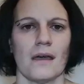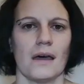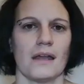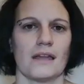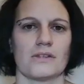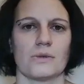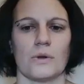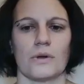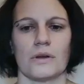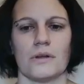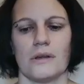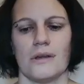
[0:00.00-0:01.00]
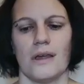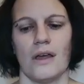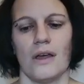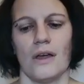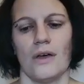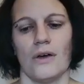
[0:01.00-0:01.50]
And that's all good.
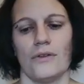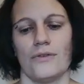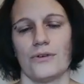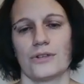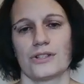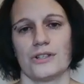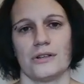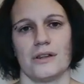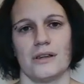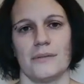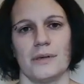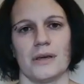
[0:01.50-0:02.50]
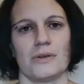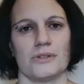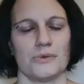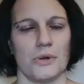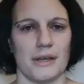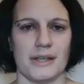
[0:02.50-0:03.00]
Unfortunately, because
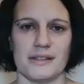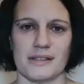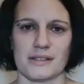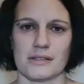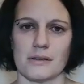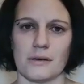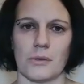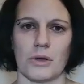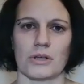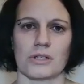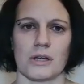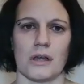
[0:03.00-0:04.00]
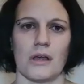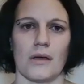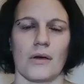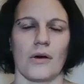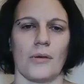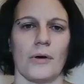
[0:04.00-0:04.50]
we're eating so much
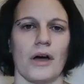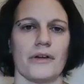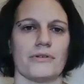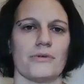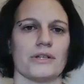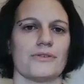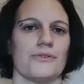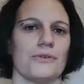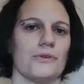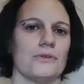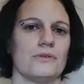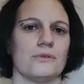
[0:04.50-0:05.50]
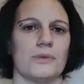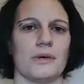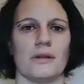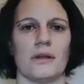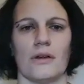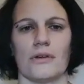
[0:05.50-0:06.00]
carbohydrate-rich foods with
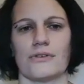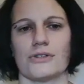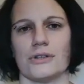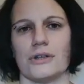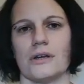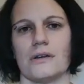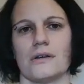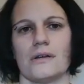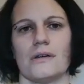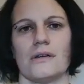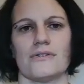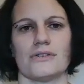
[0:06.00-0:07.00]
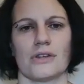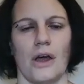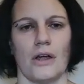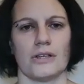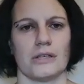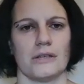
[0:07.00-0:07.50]
a lot of sugar and a lot of
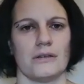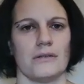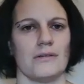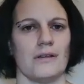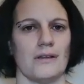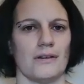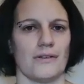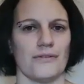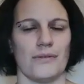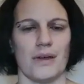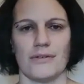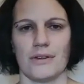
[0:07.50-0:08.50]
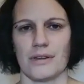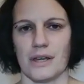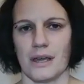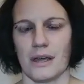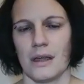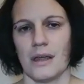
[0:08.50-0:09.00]
starch and a lot of
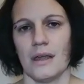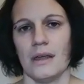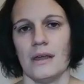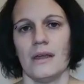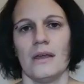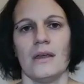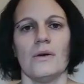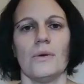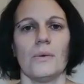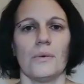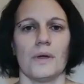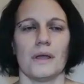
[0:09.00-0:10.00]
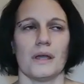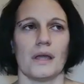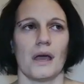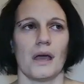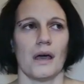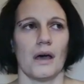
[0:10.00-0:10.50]
everything, we